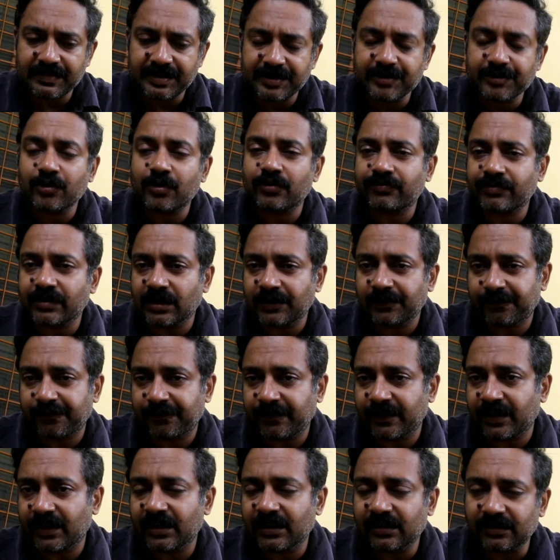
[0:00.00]
you don't really
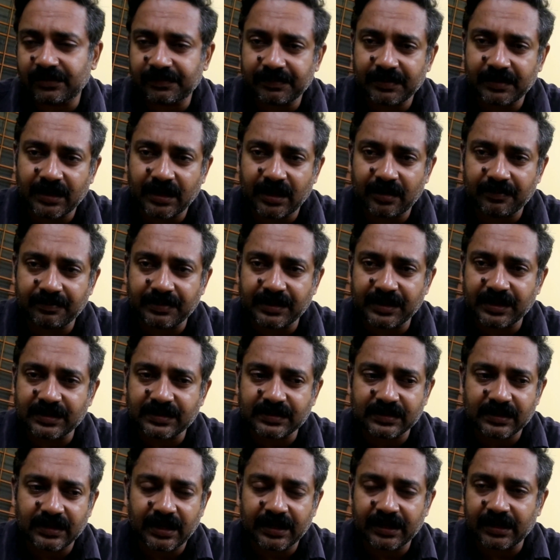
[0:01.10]
feel
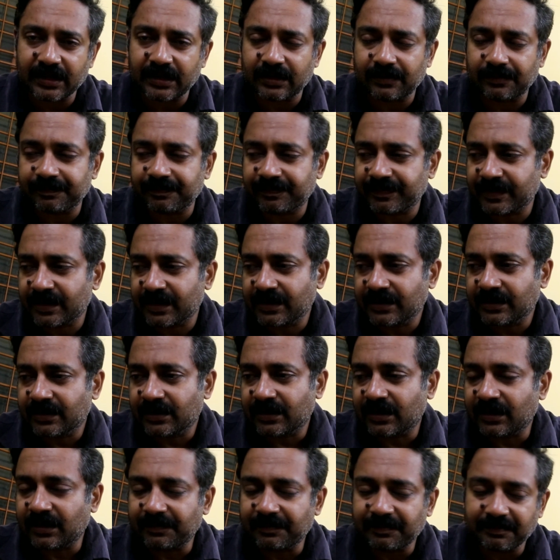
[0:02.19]
it's like a
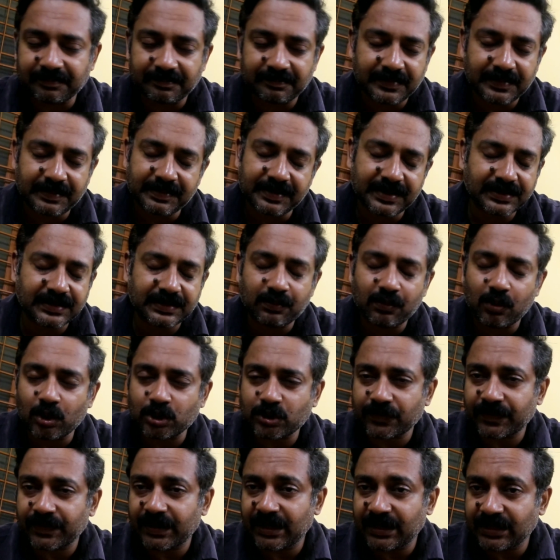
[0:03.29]
because
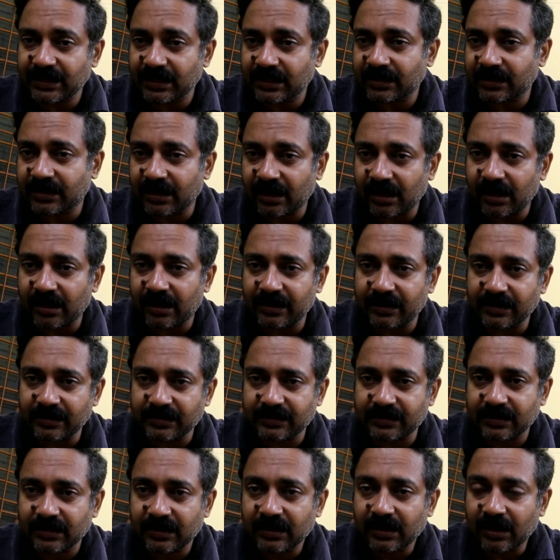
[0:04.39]
most of the Indian
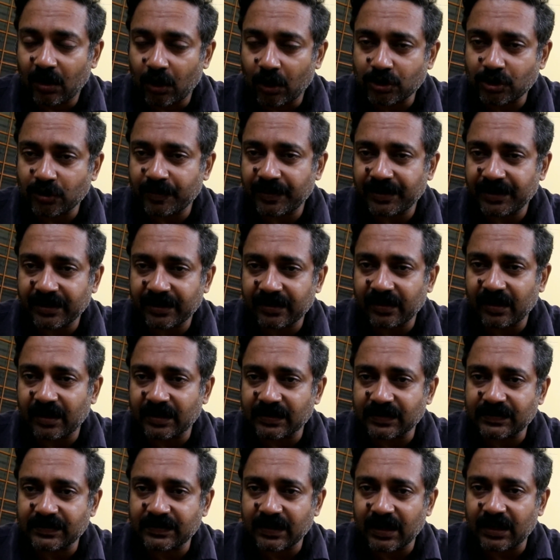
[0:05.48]
cars, automatic
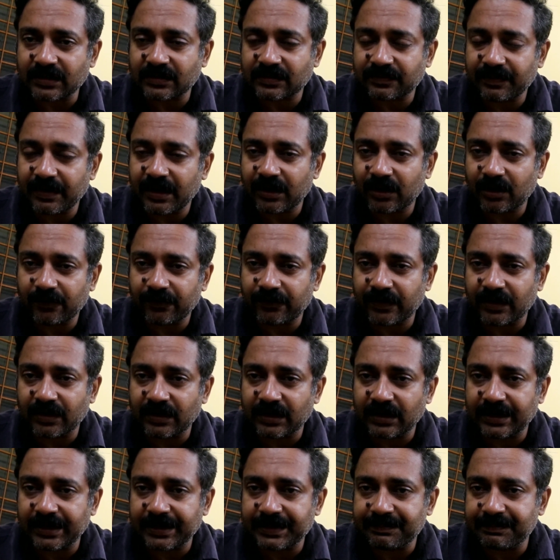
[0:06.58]
cars, does make you feel
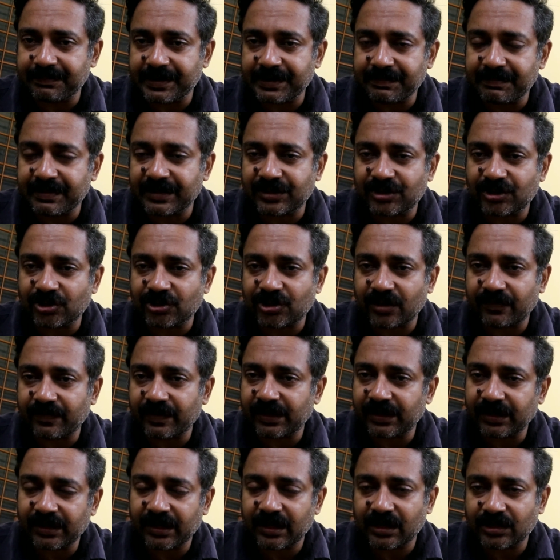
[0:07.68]
a bit jitter
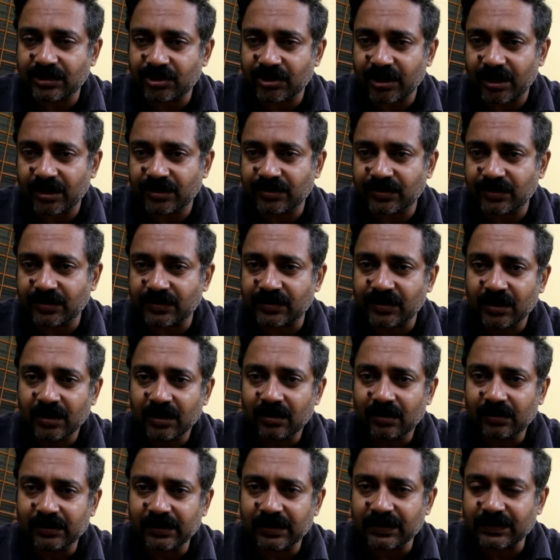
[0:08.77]
when the gear changes.
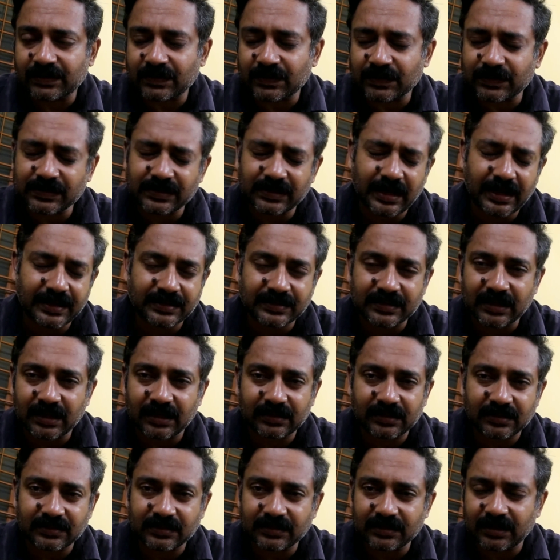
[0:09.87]
The slight
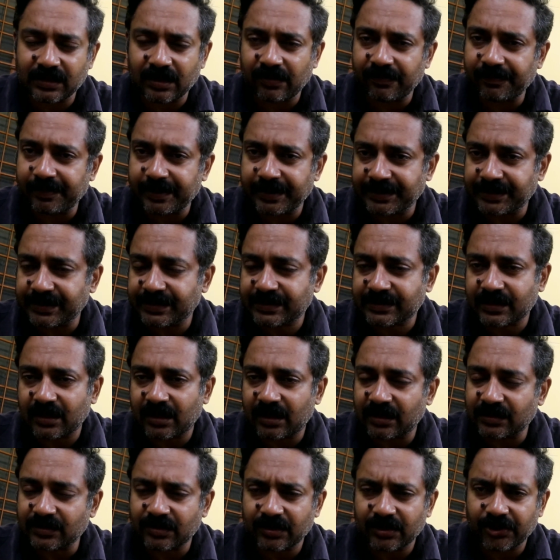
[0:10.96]
slutters in and out, but this
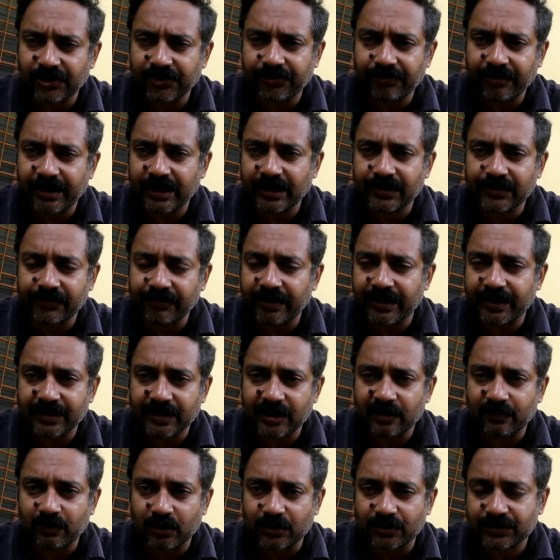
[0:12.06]
car has got a great
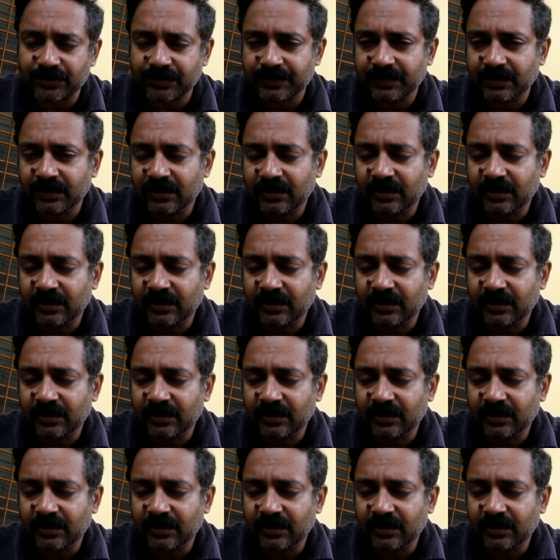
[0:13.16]
gearbox.